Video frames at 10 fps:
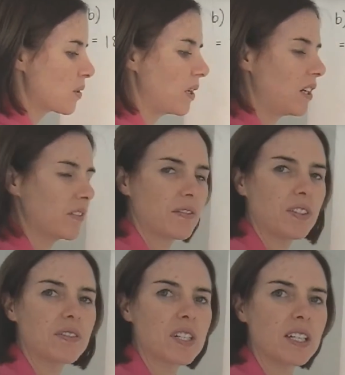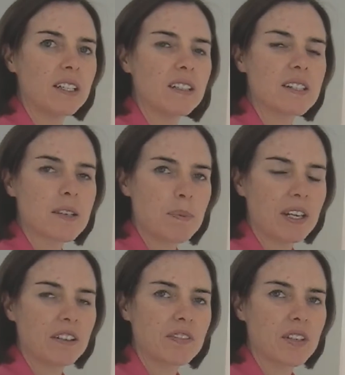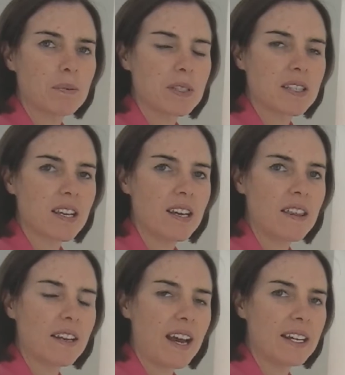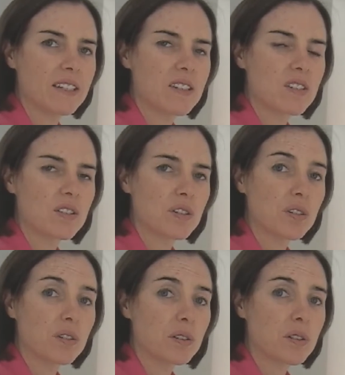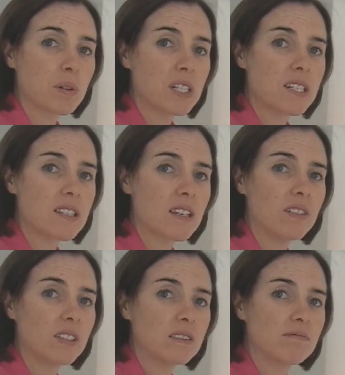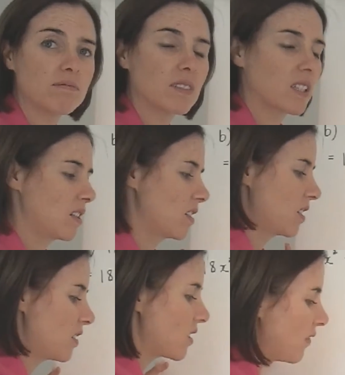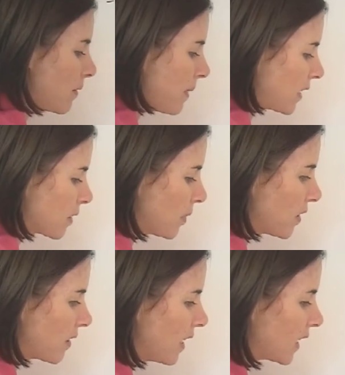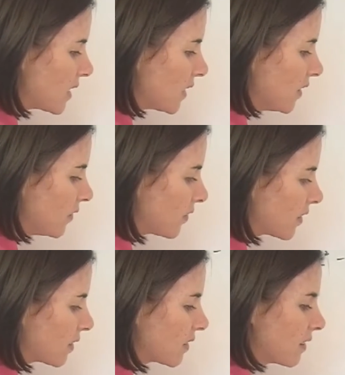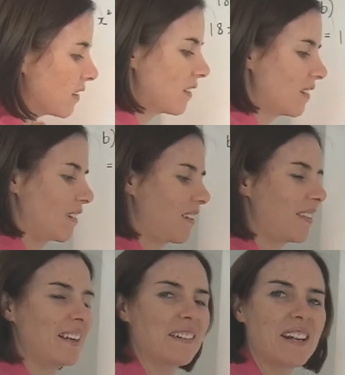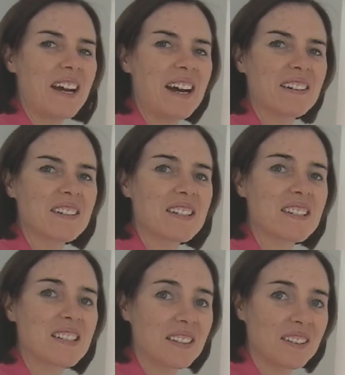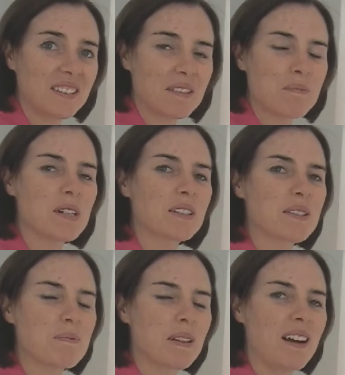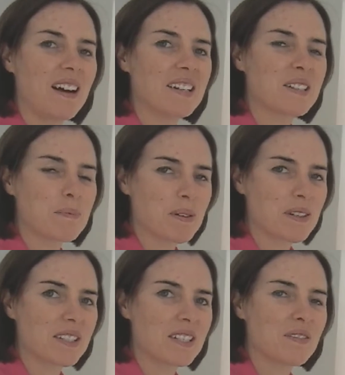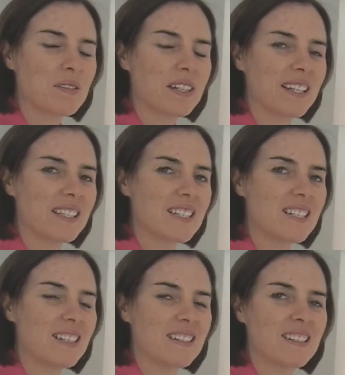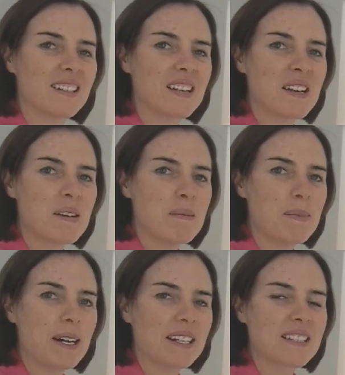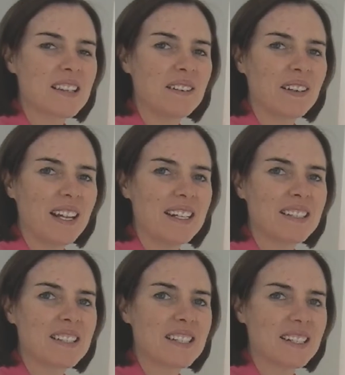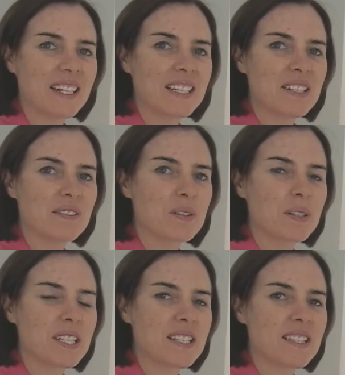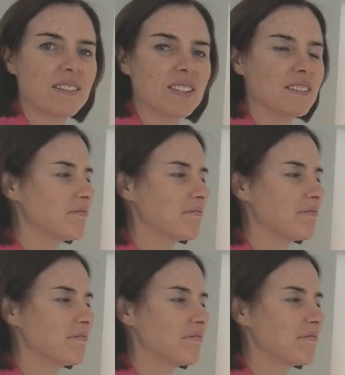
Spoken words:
12 and 15 is the pair of numbers there that adds to 27. So if I make them both negative, they'll now still multiply to positive 180, but they will add to negative 27.